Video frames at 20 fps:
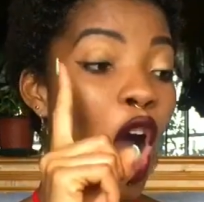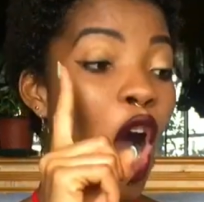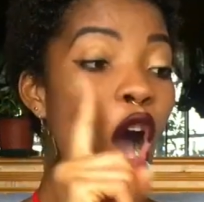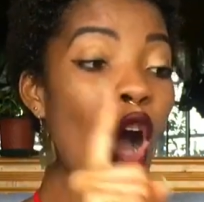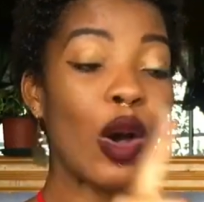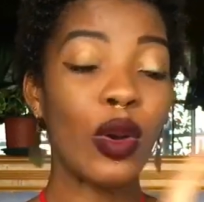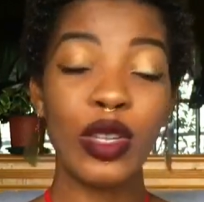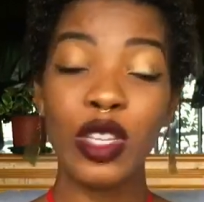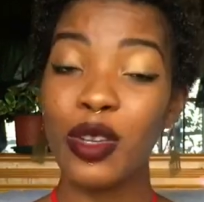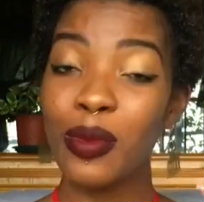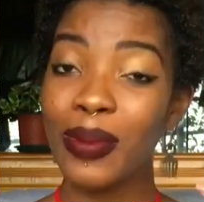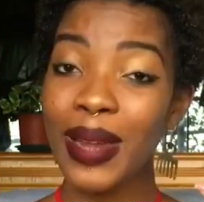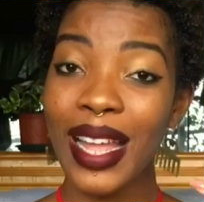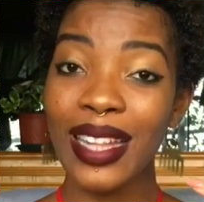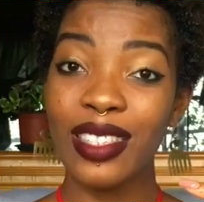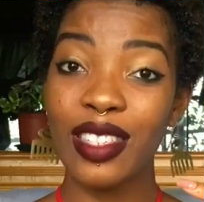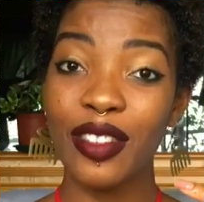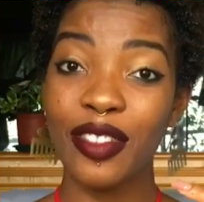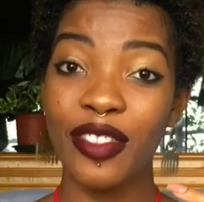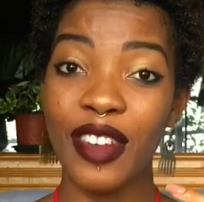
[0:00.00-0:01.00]
How do you plan
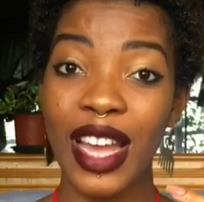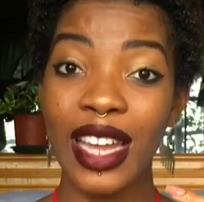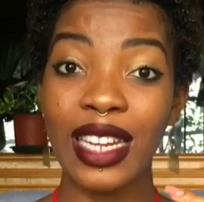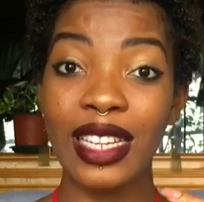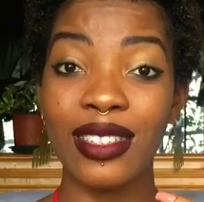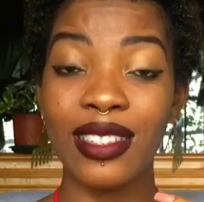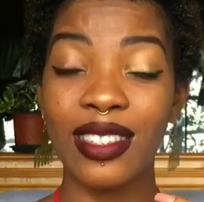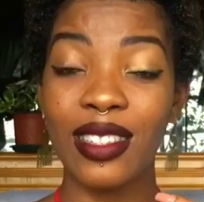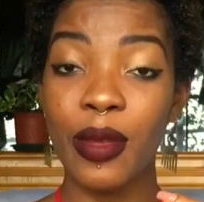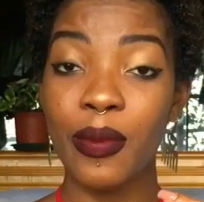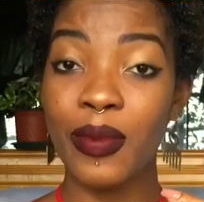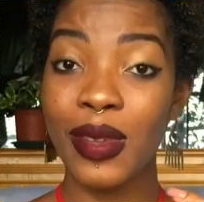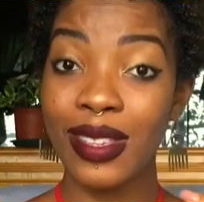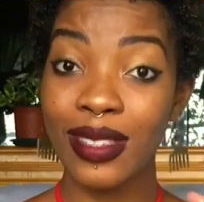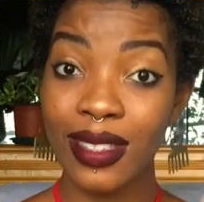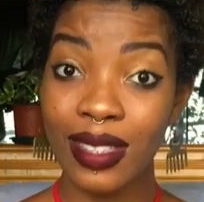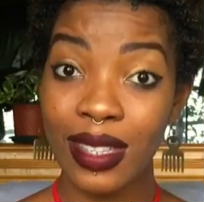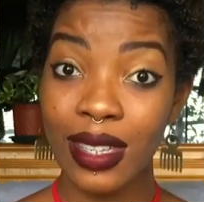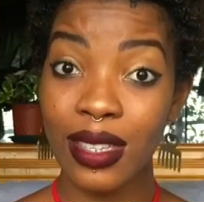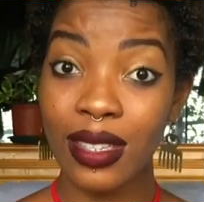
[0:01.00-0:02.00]
to finance the
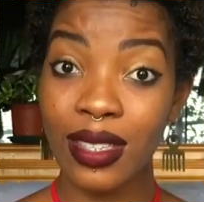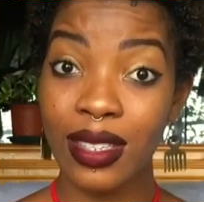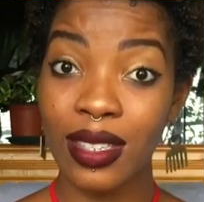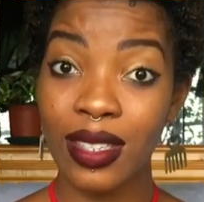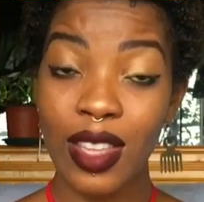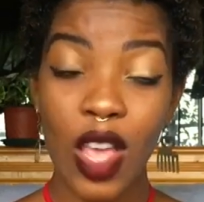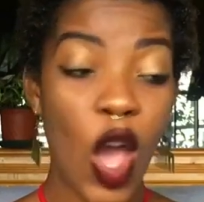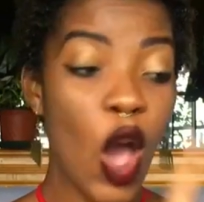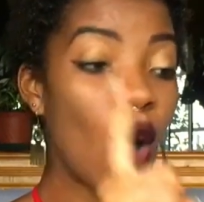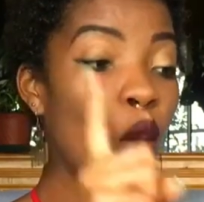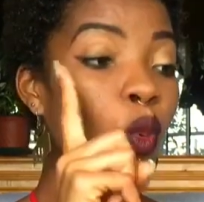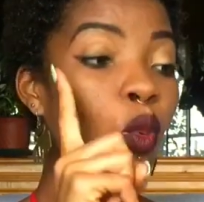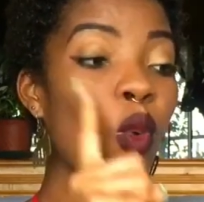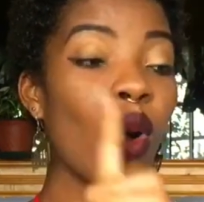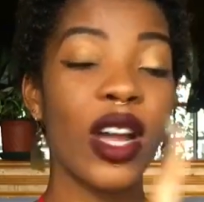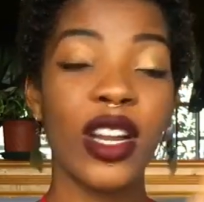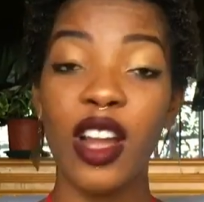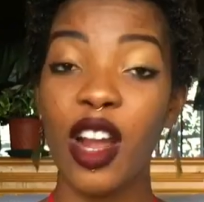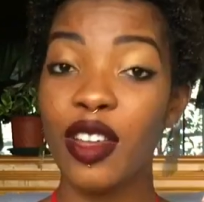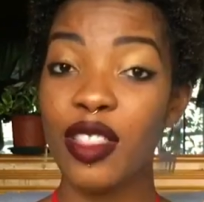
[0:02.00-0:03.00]
business?
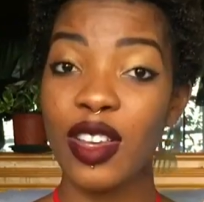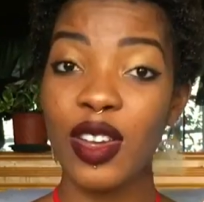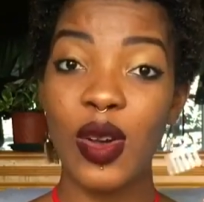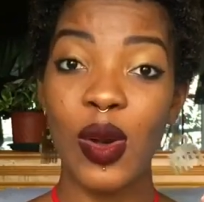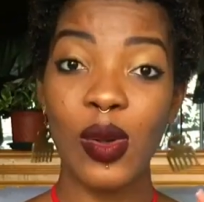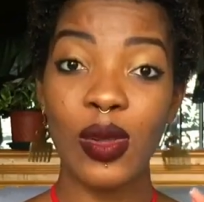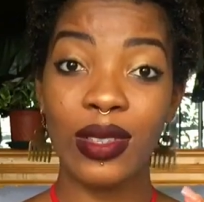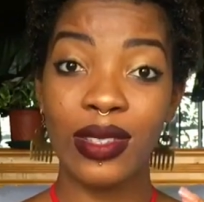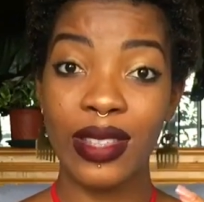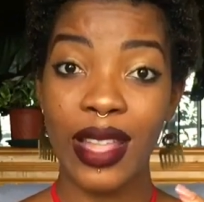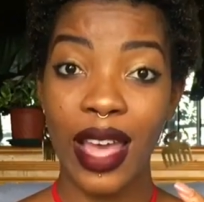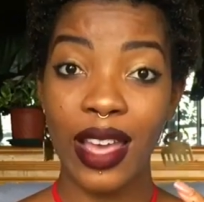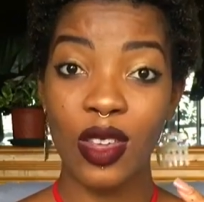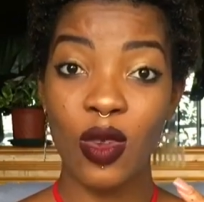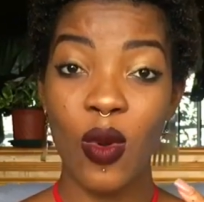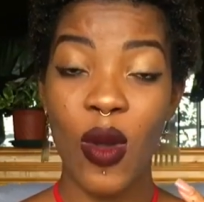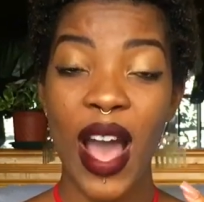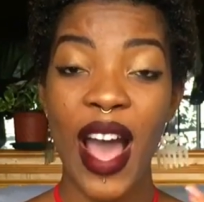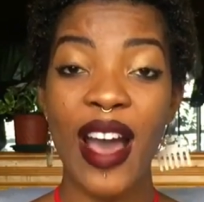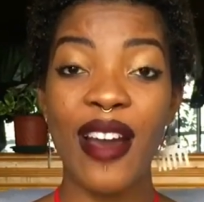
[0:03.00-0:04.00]
What are the goals that
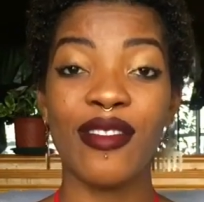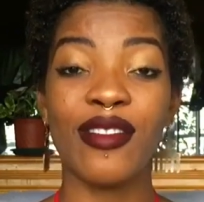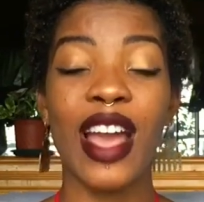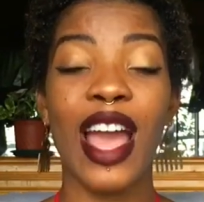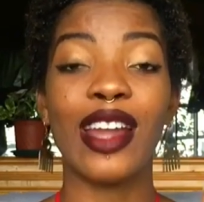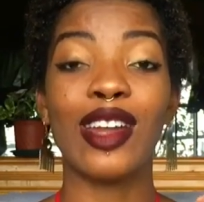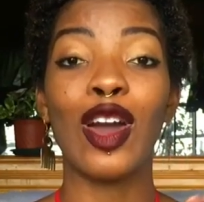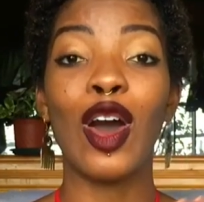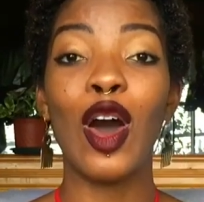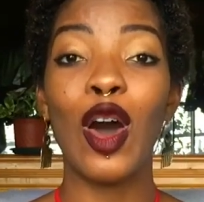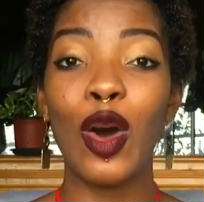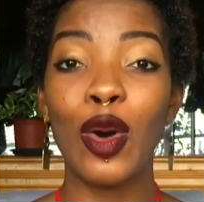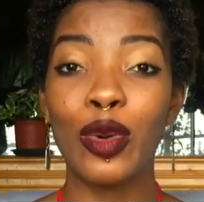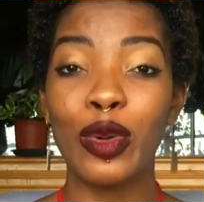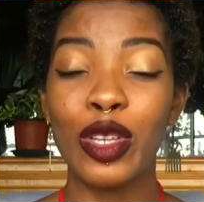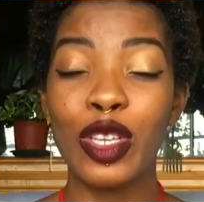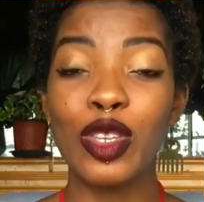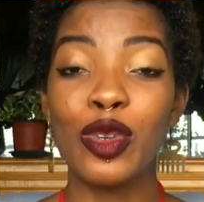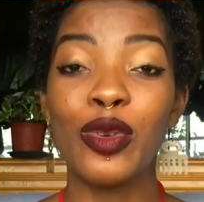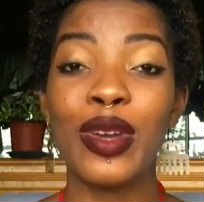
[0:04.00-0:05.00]
you have and how
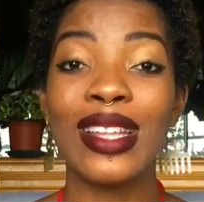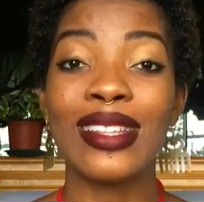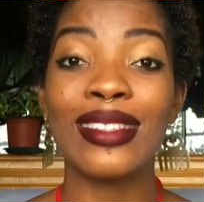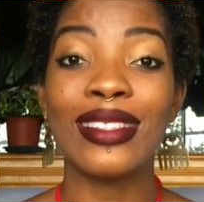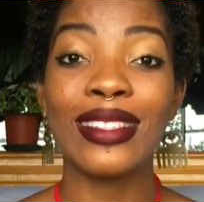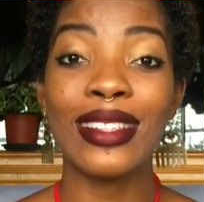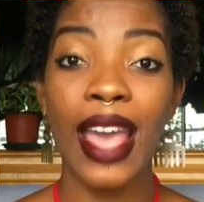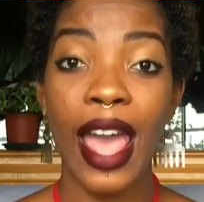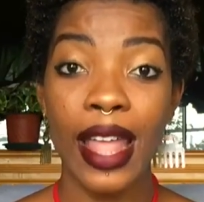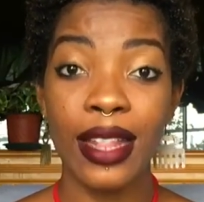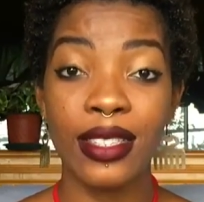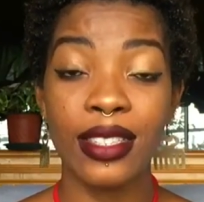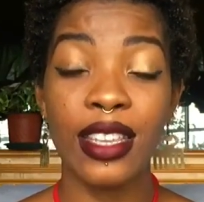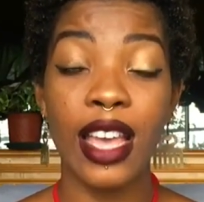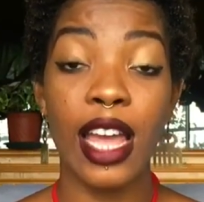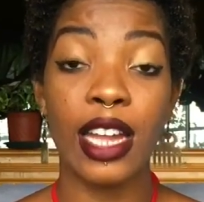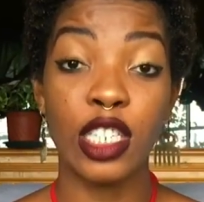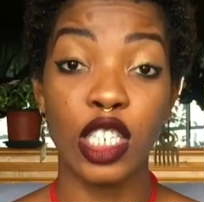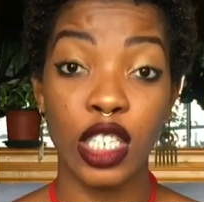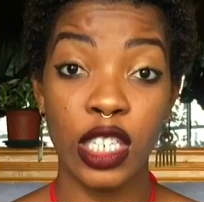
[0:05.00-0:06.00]
do you intend
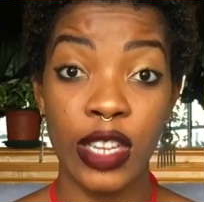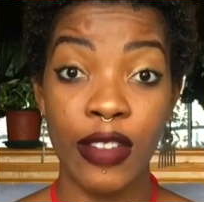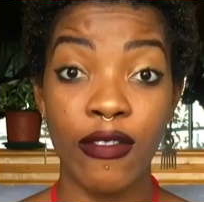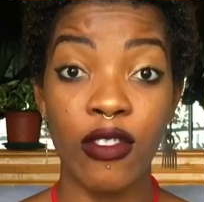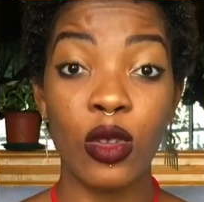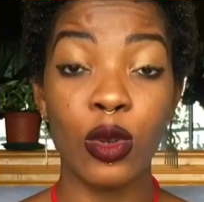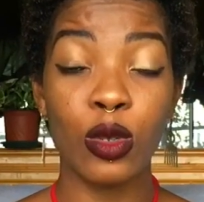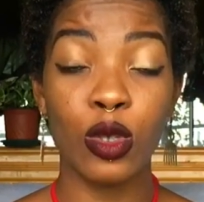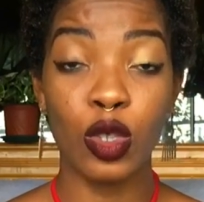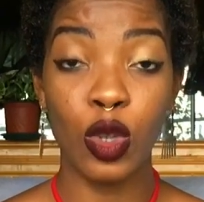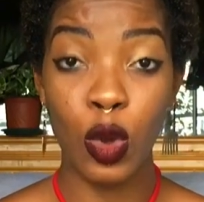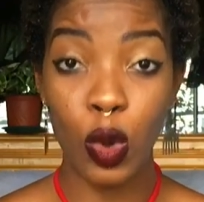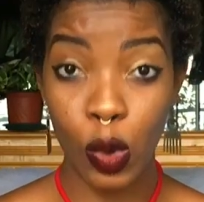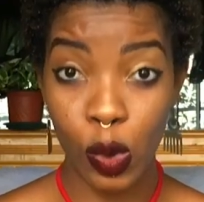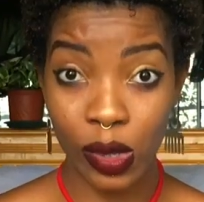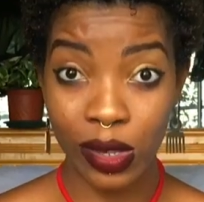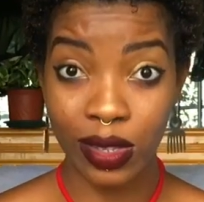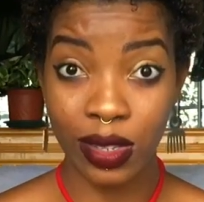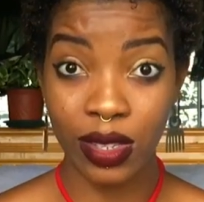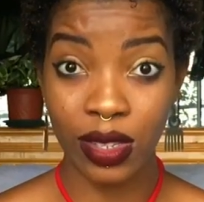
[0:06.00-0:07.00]
to achieve those
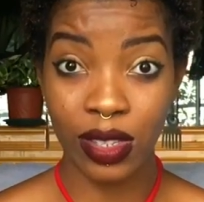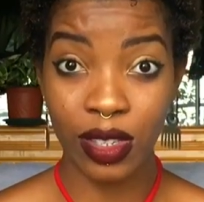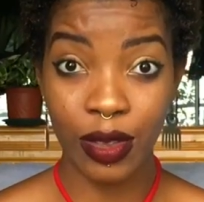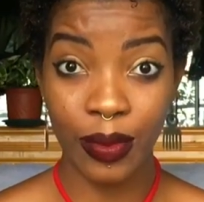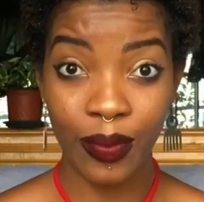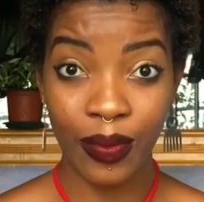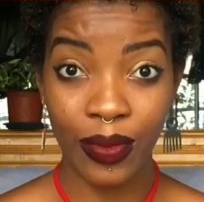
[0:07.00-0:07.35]
goals?